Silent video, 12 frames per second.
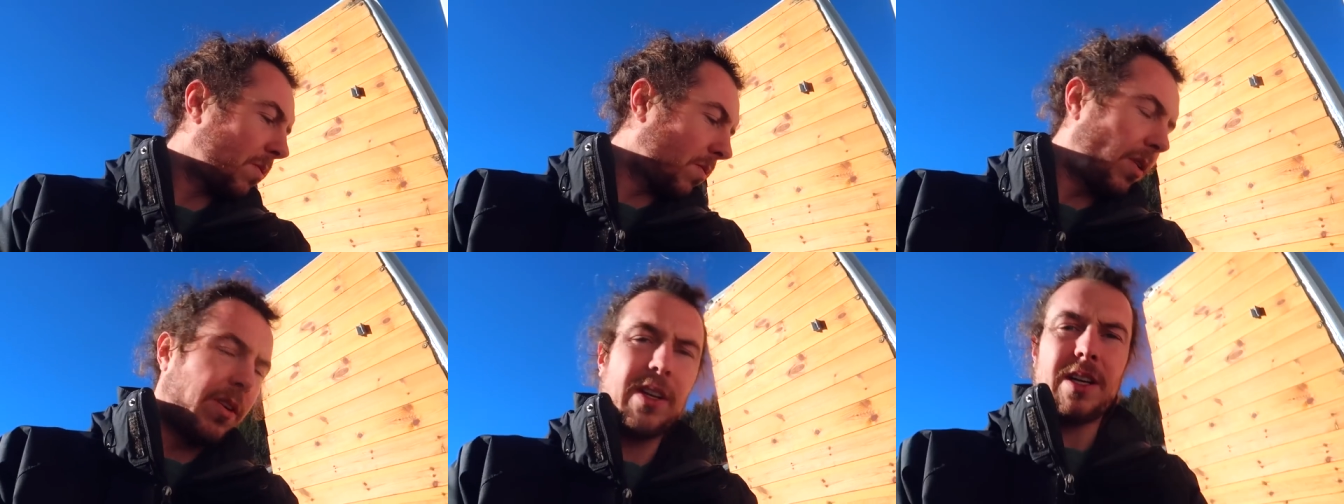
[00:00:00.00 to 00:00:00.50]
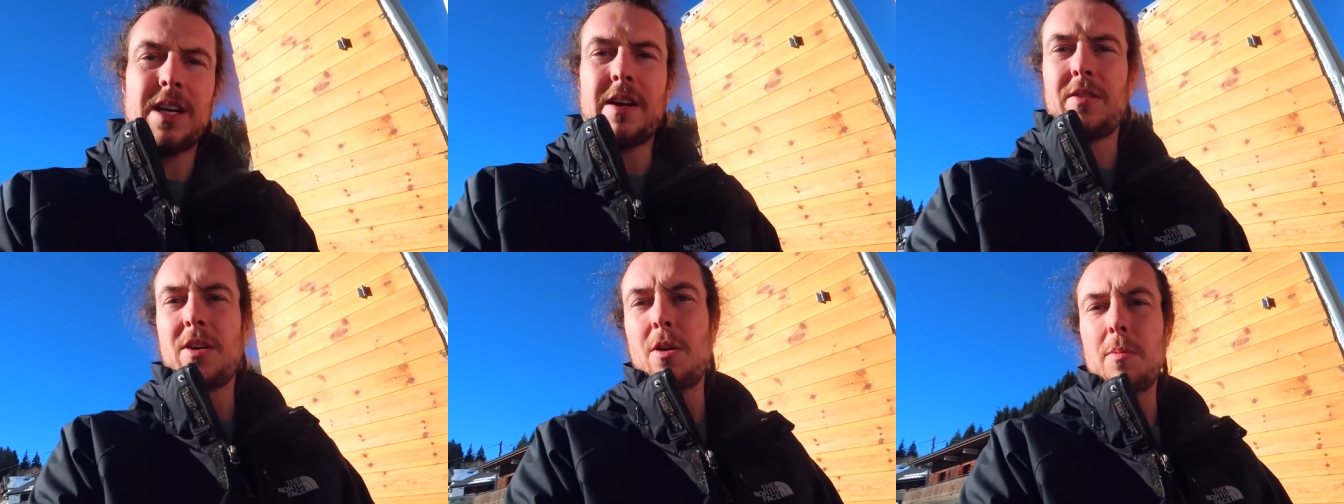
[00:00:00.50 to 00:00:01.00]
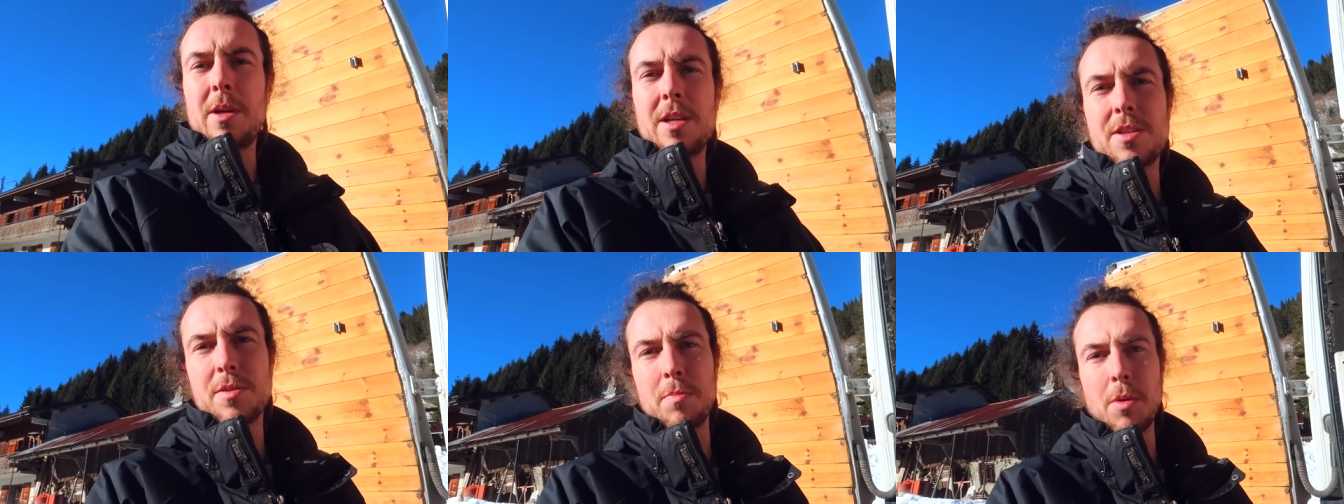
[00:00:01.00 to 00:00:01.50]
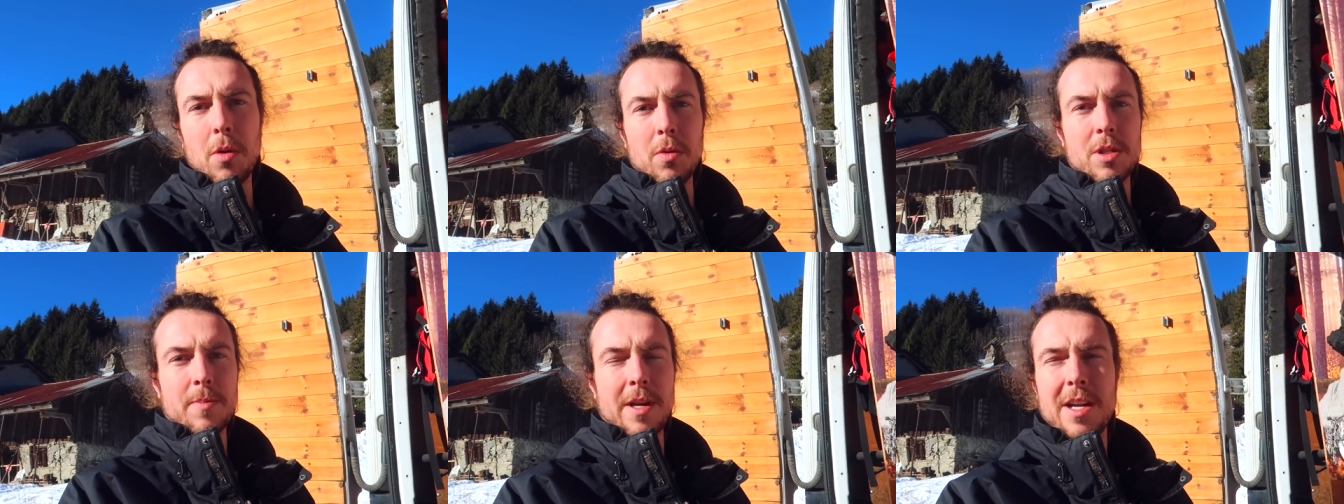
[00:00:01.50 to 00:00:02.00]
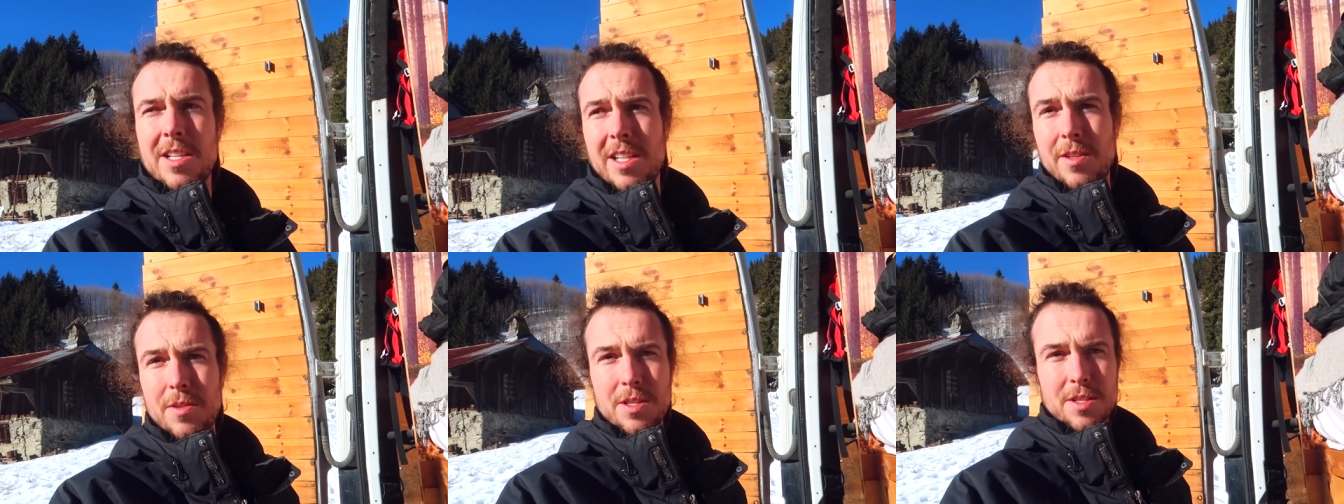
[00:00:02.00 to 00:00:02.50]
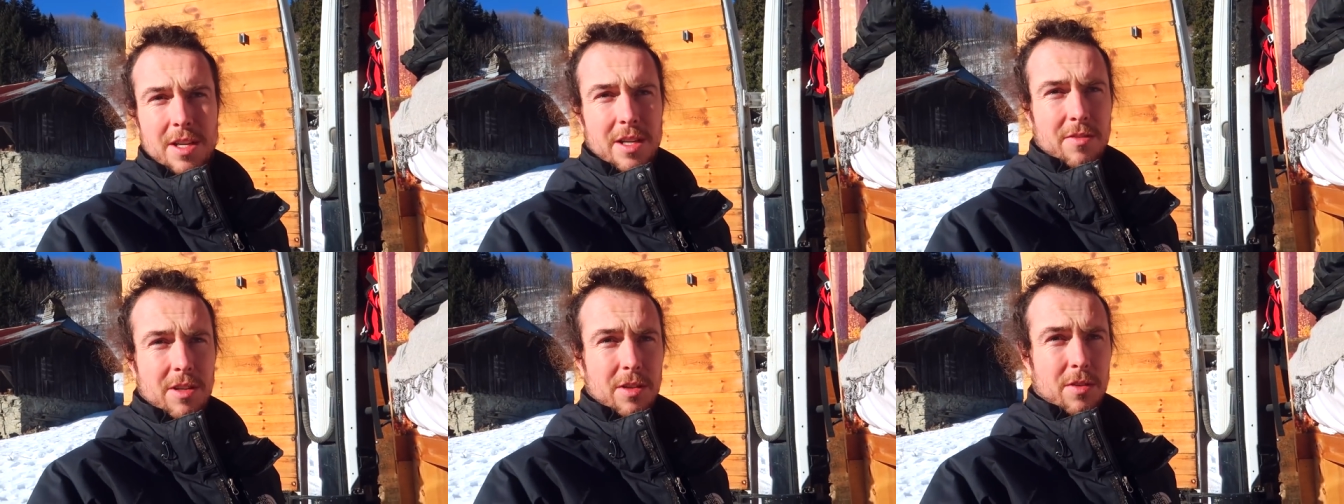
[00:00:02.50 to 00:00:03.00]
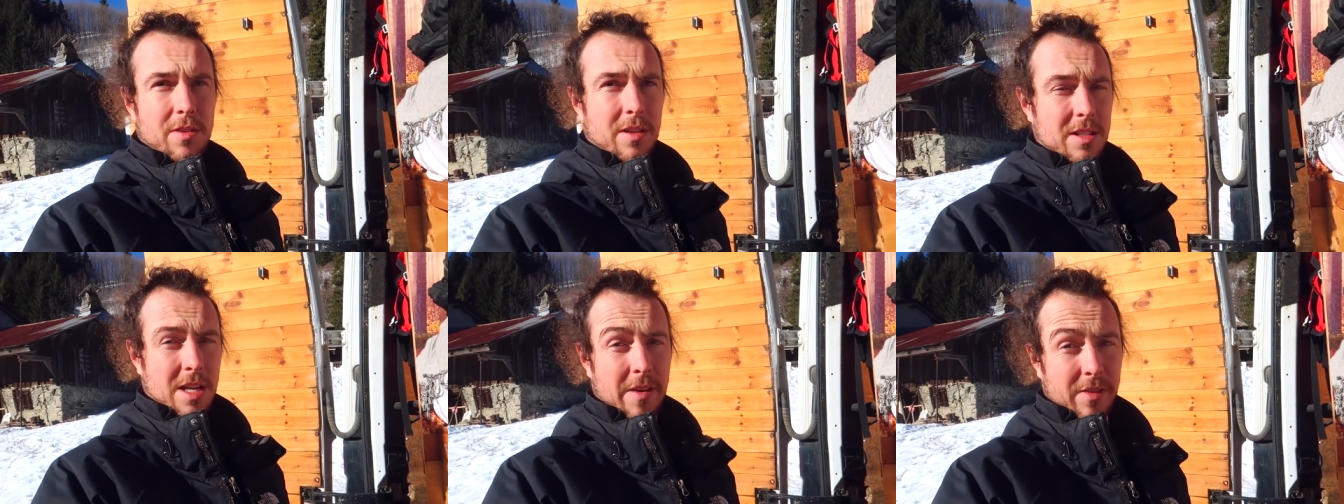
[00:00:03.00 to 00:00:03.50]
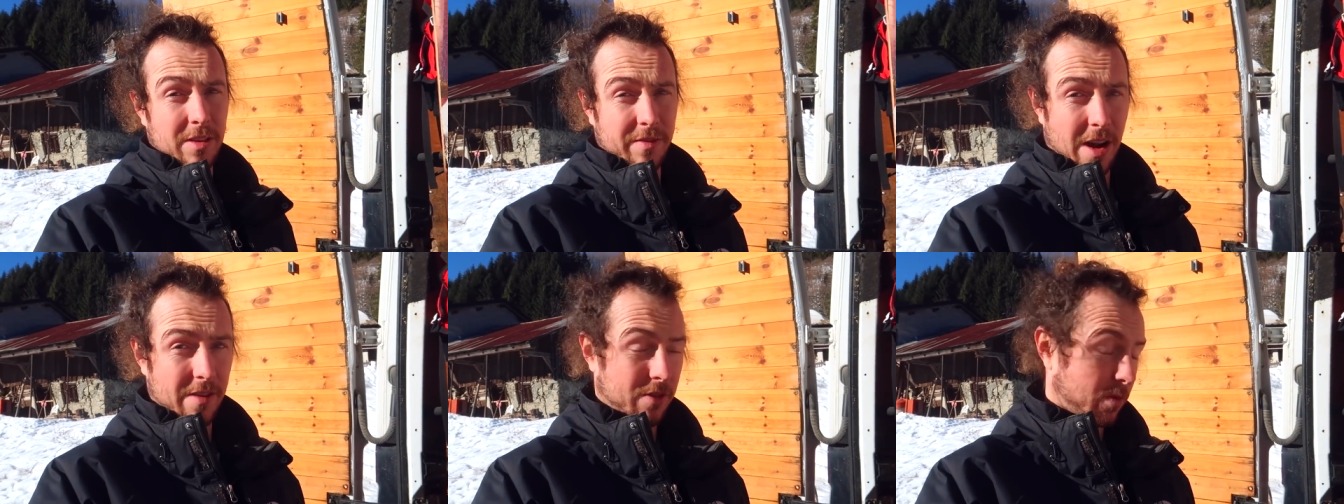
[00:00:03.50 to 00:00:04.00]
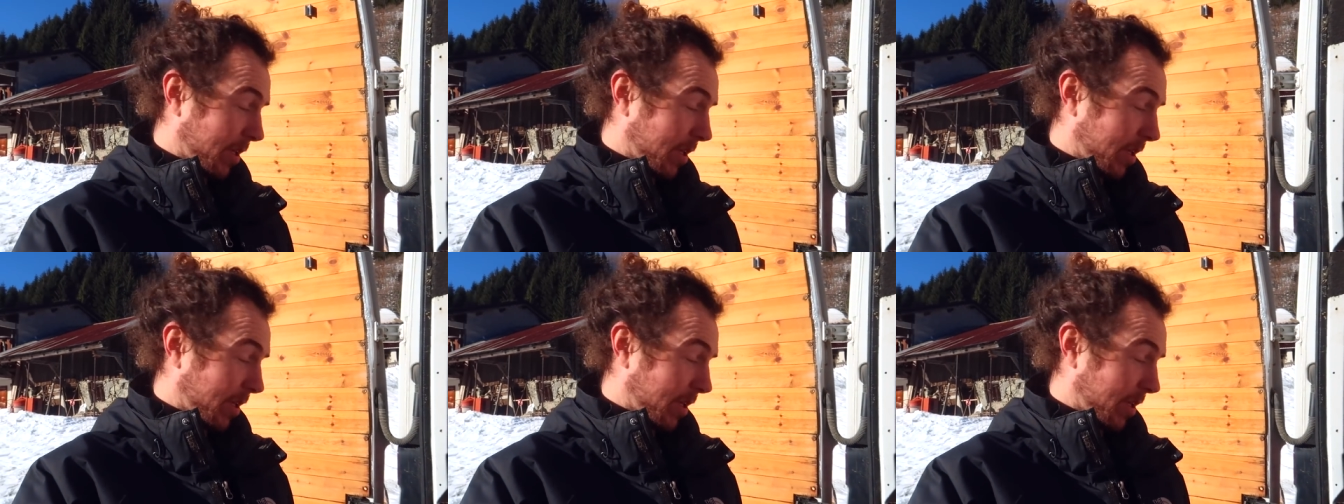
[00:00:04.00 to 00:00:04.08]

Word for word: One thing I haven't got with me is some mold spray, actually, which is like a really good thing to have in the van for